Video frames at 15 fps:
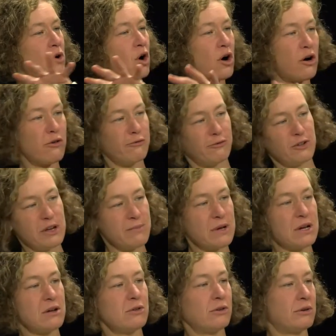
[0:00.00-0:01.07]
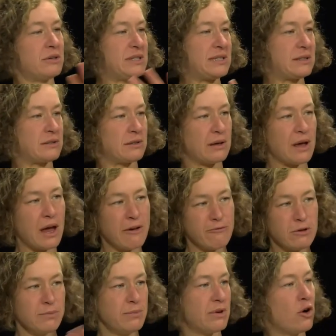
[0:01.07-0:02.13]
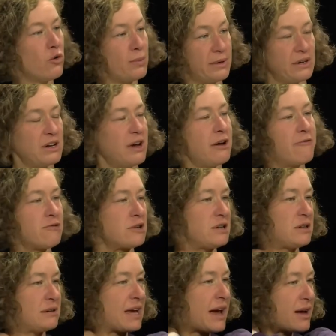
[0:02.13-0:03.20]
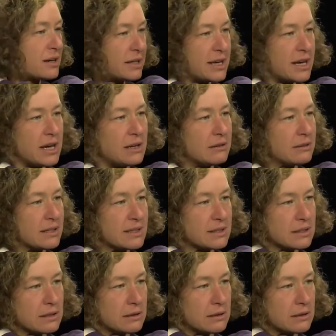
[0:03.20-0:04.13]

all female, or it's every open to every candidate? Is it?